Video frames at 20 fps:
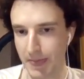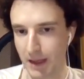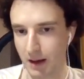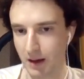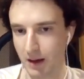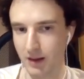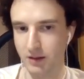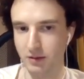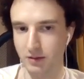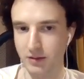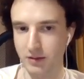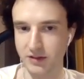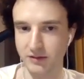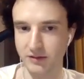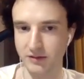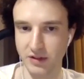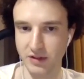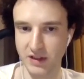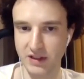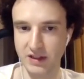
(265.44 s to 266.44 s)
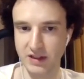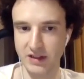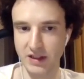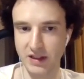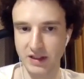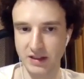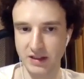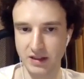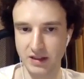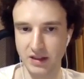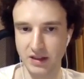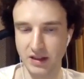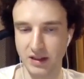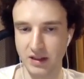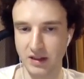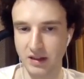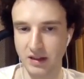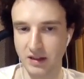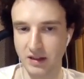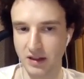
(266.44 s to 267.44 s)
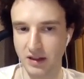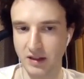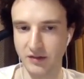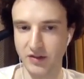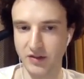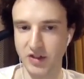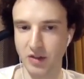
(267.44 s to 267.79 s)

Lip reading: And the reason for this is that if